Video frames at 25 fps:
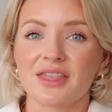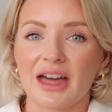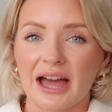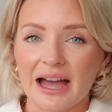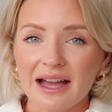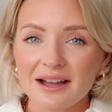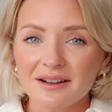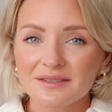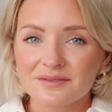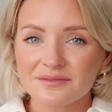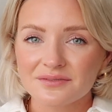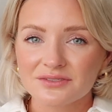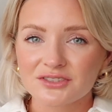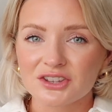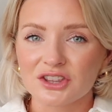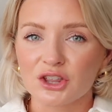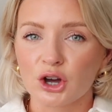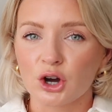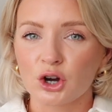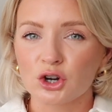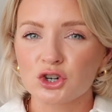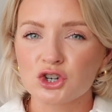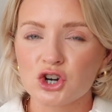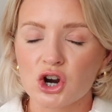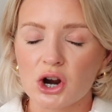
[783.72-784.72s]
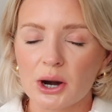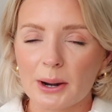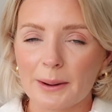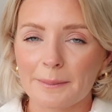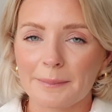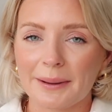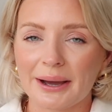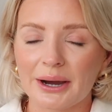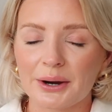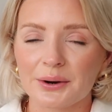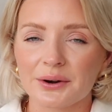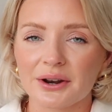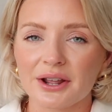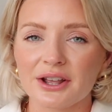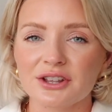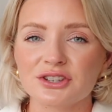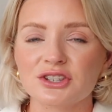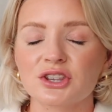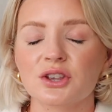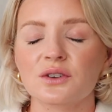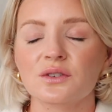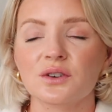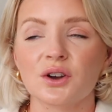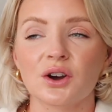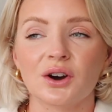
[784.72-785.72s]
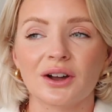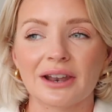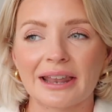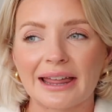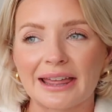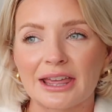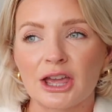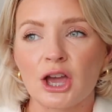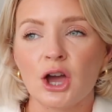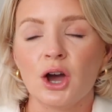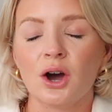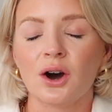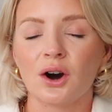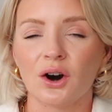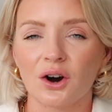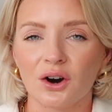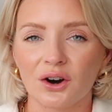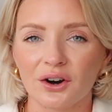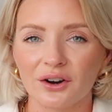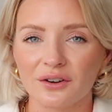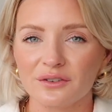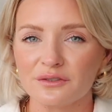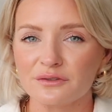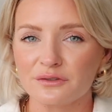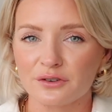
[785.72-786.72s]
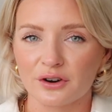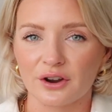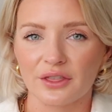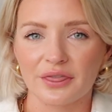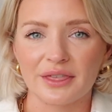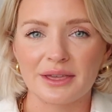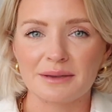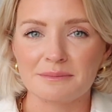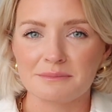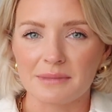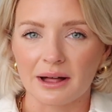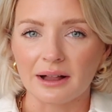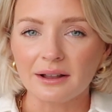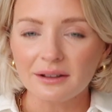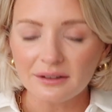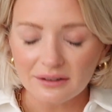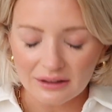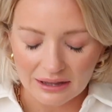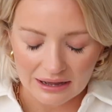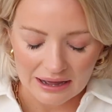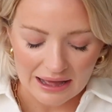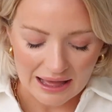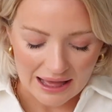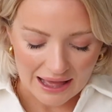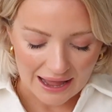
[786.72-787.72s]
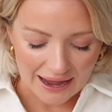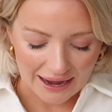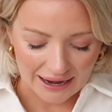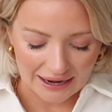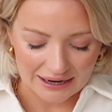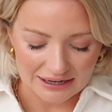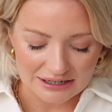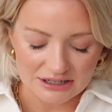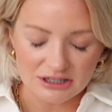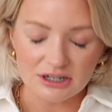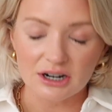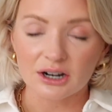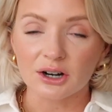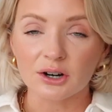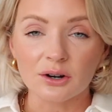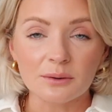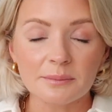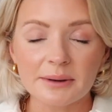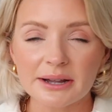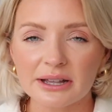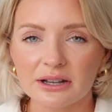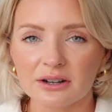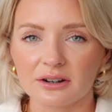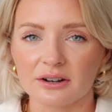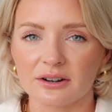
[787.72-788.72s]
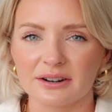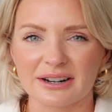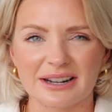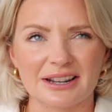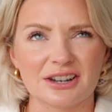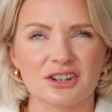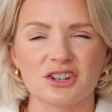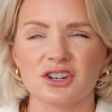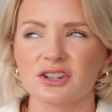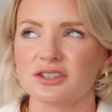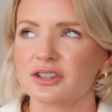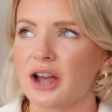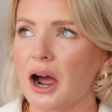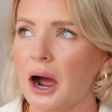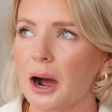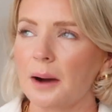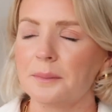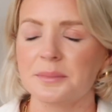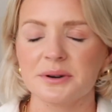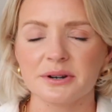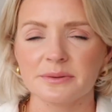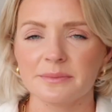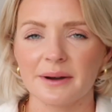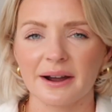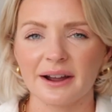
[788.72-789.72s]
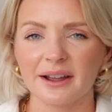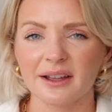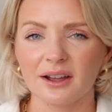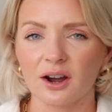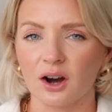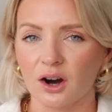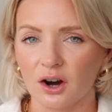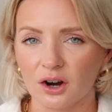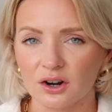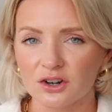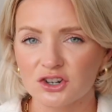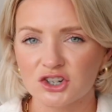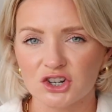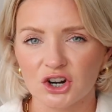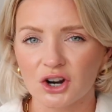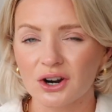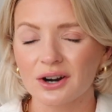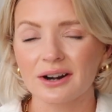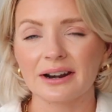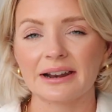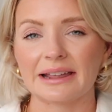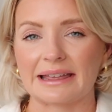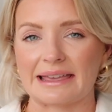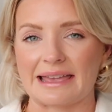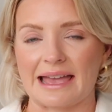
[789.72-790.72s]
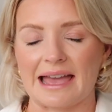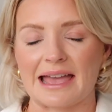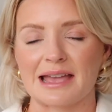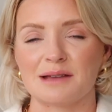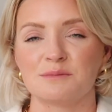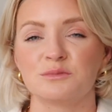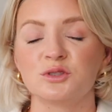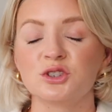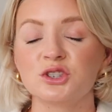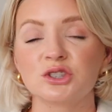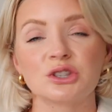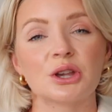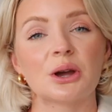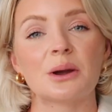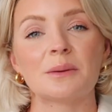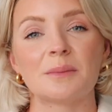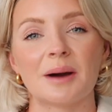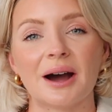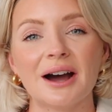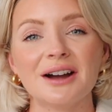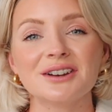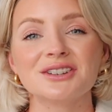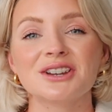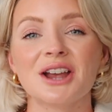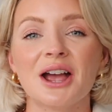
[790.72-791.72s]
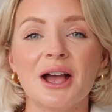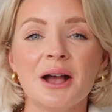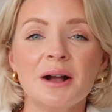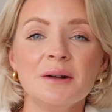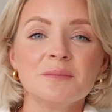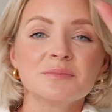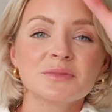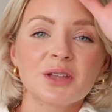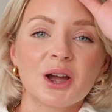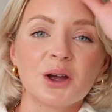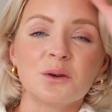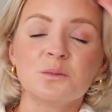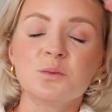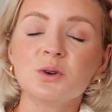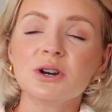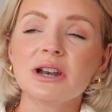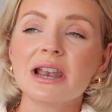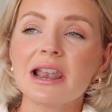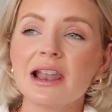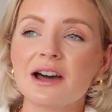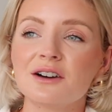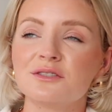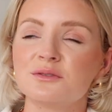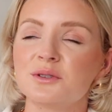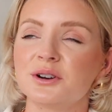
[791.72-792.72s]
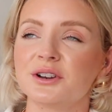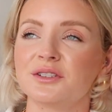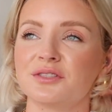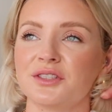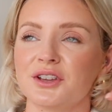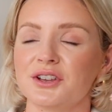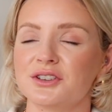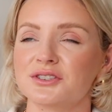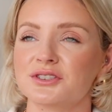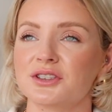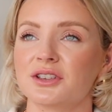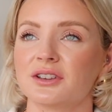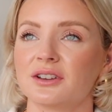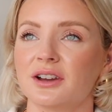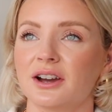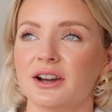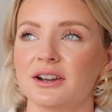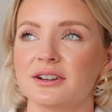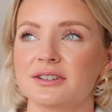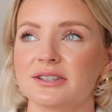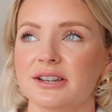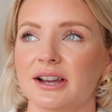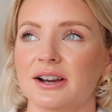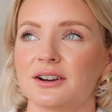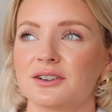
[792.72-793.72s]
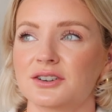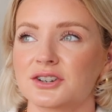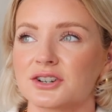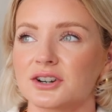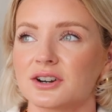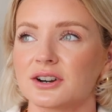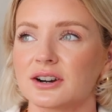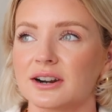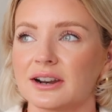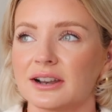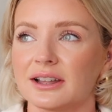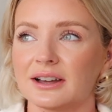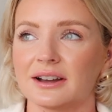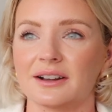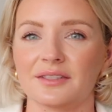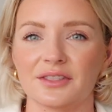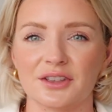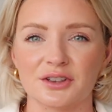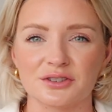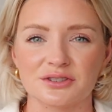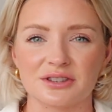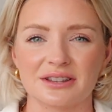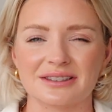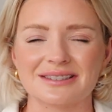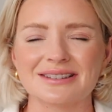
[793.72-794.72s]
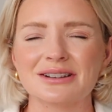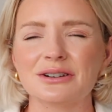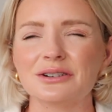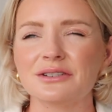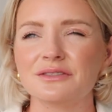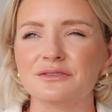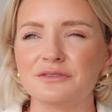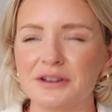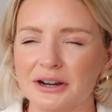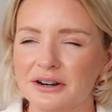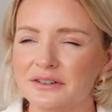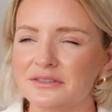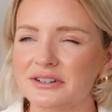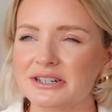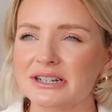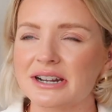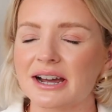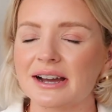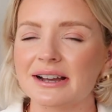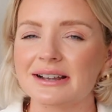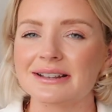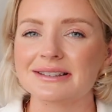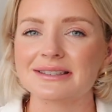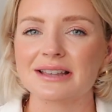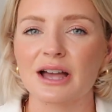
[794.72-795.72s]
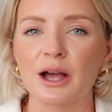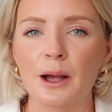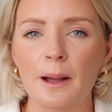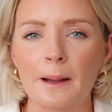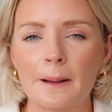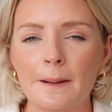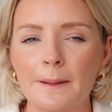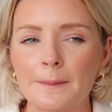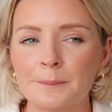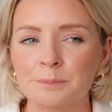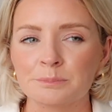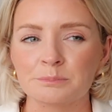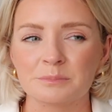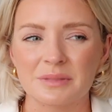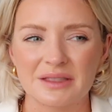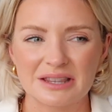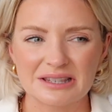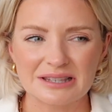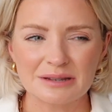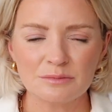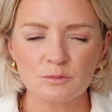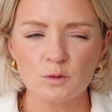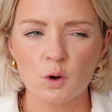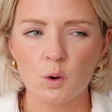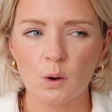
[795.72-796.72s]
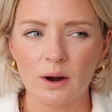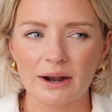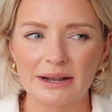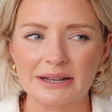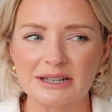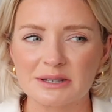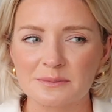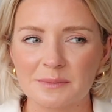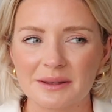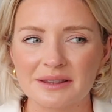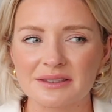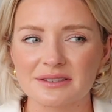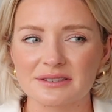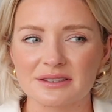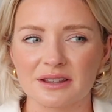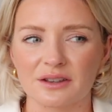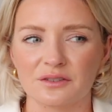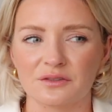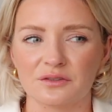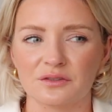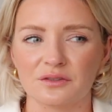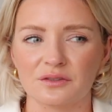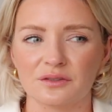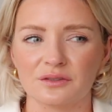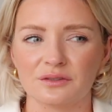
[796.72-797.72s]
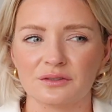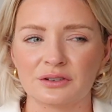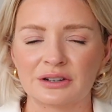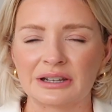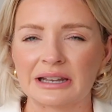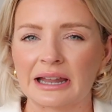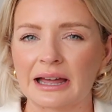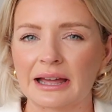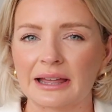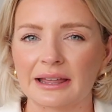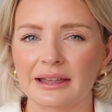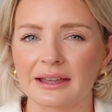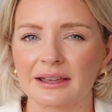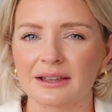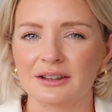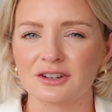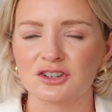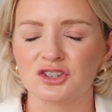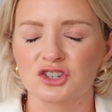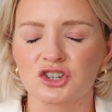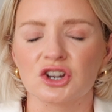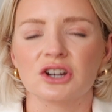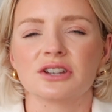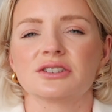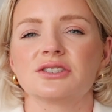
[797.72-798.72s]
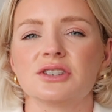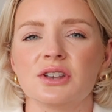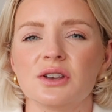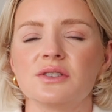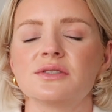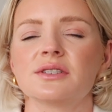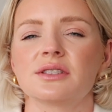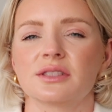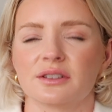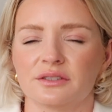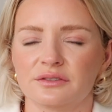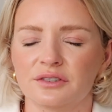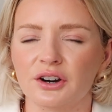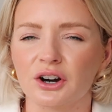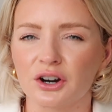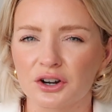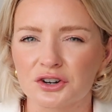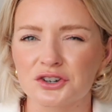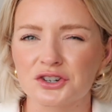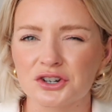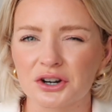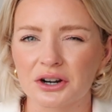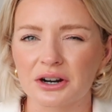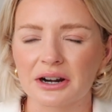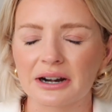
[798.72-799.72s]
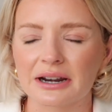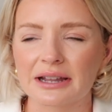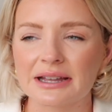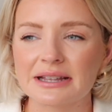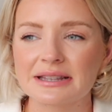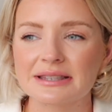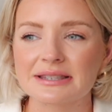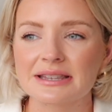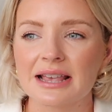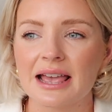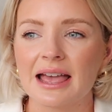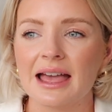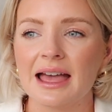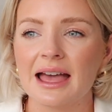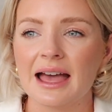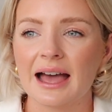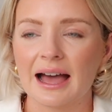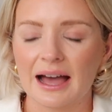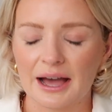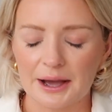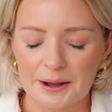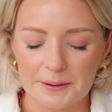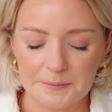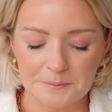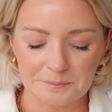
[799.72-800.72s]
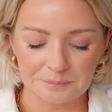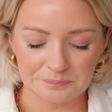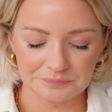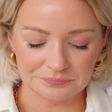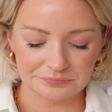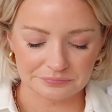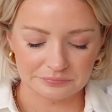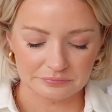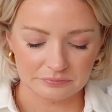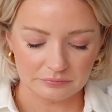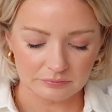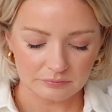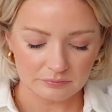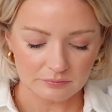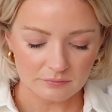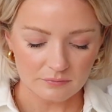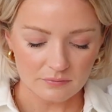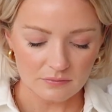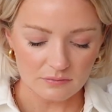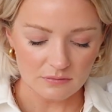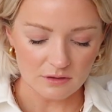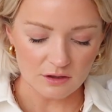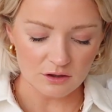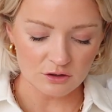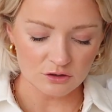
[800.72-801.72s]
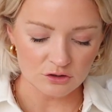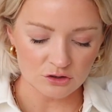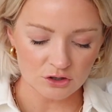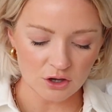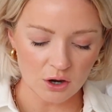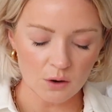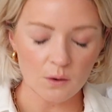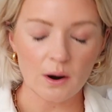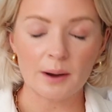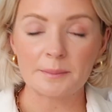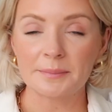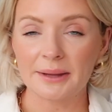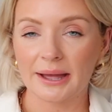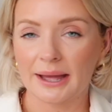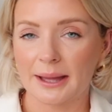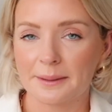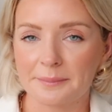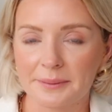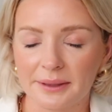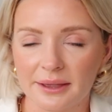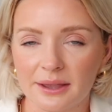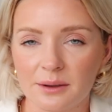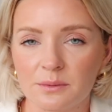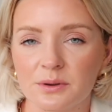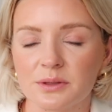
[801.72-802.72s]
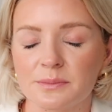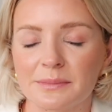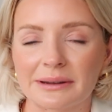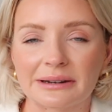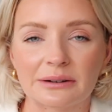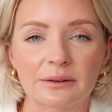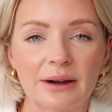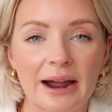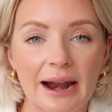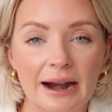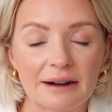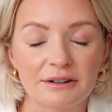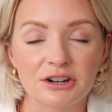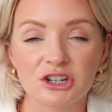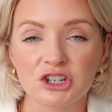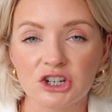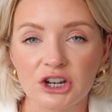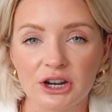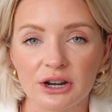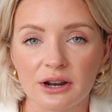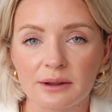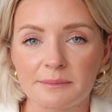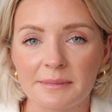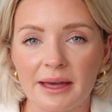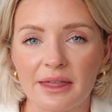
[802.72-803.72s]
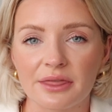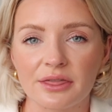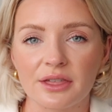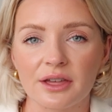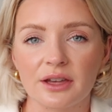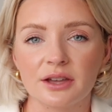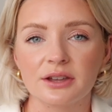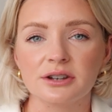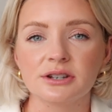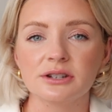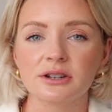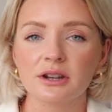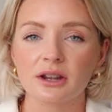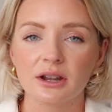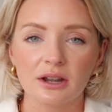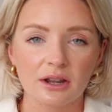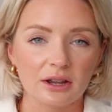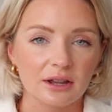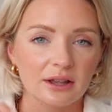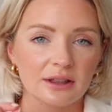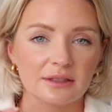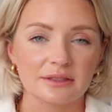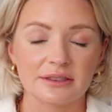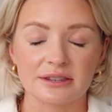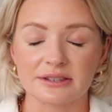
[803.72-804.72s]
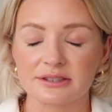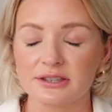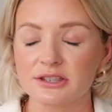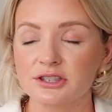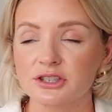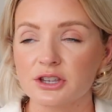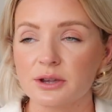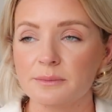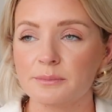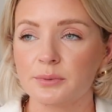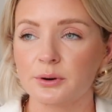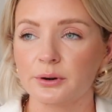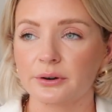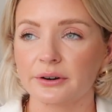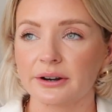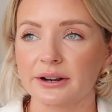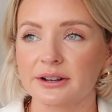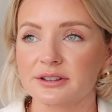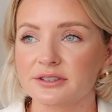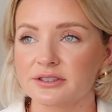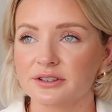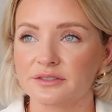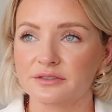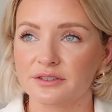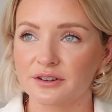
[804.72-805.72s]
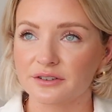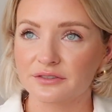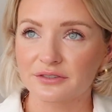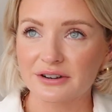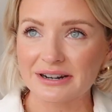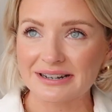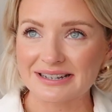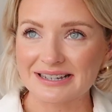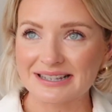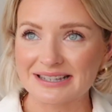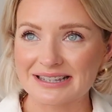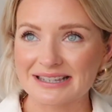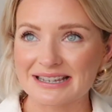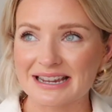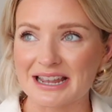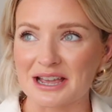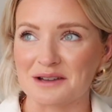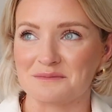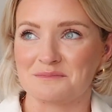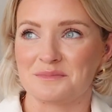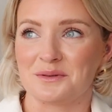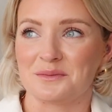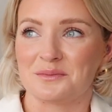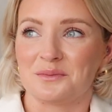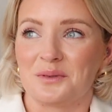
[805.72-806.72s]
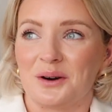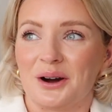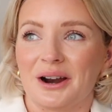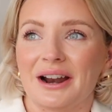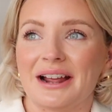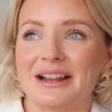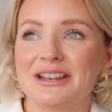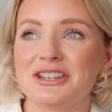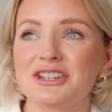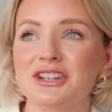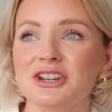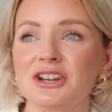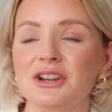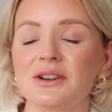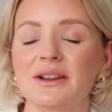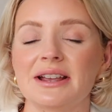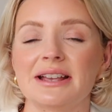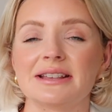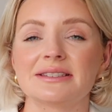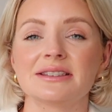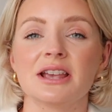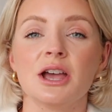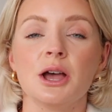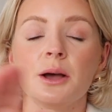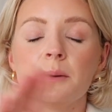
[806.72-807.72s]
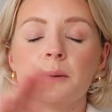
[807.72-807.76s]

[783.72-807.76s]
that to the hot chocolate powder, so you've got like hot frothy milk, and oh my god, it's just upped my hot chocolate game so much. I would love one of those hotel chocolat, those, is it called a velvetizer, but they seem quite expensive for like just using them for hot chocolates. So I'm happy with my little Arancino method. This is so boring, so feel free to skip, but what I do is